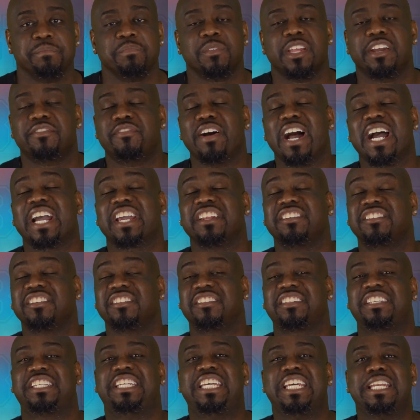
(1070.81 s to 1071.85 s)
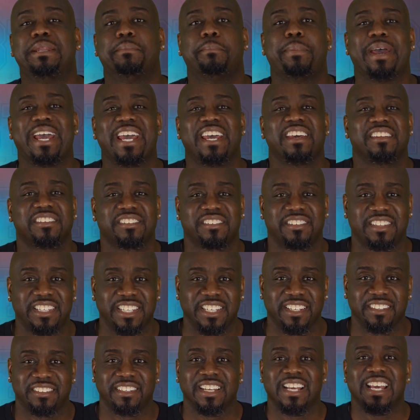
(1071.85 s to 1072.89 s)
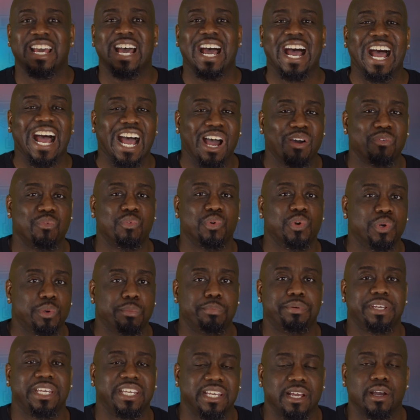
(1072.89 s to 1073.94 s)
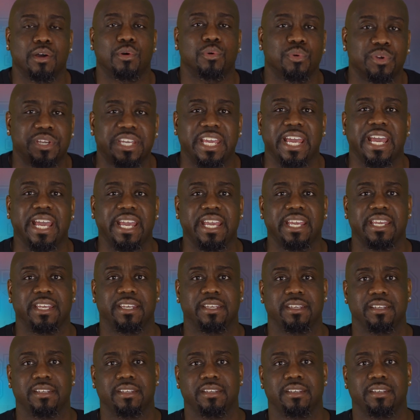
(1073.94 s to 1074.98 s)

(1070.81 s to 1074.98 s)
If I can just get past this, I will be okay.